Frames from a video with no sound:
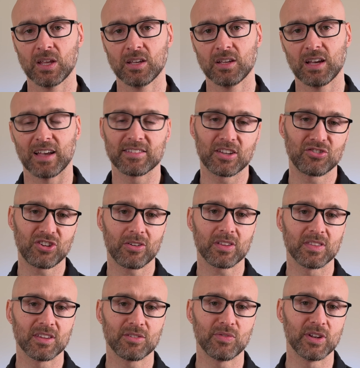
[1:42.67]
As I shared in
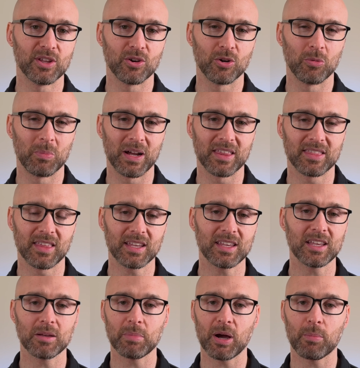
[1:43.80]
this video, my
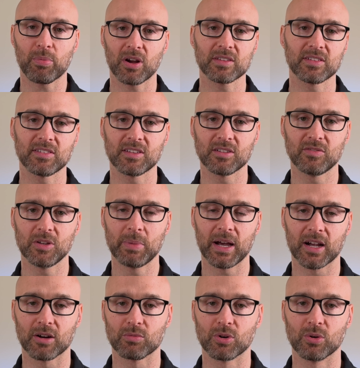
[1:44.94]
thinking about processing
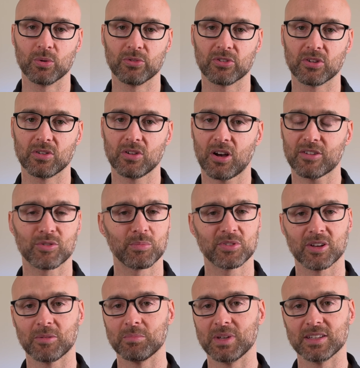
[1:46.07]
feedback arose not from
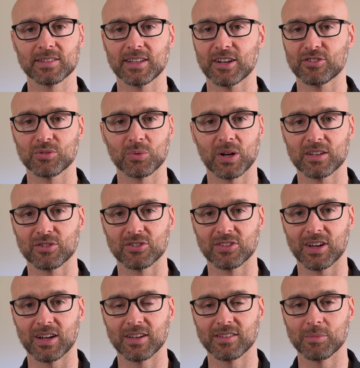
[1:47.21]
some intellectual
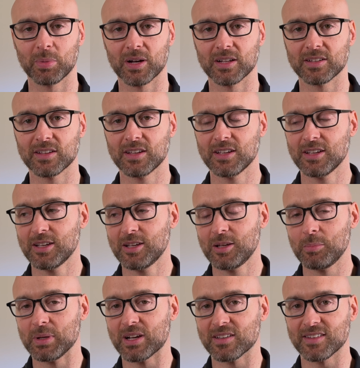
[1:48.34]
exercise, but
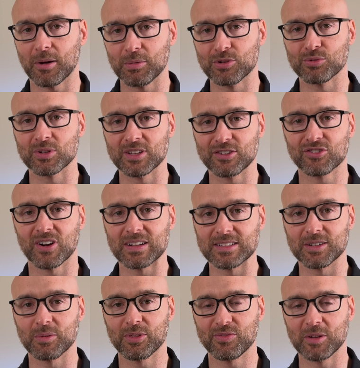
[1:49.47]
because I was really
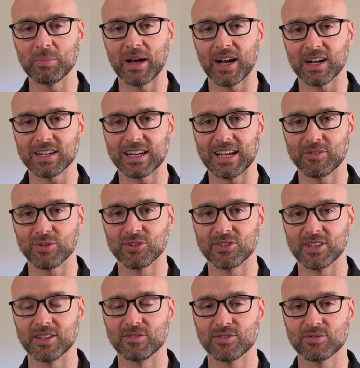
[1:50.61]
struggling with feedback I had
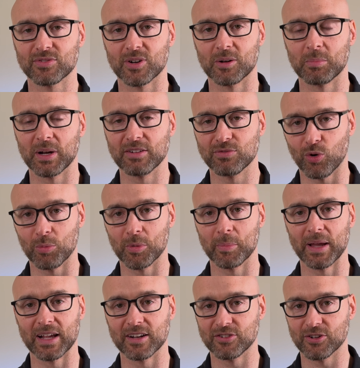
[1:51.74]
received from my former
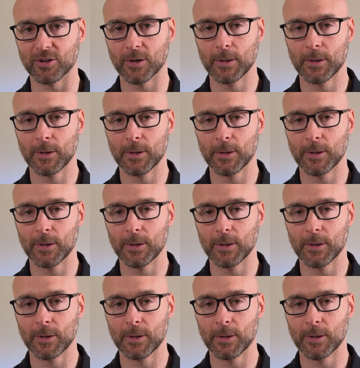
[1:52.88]
manager.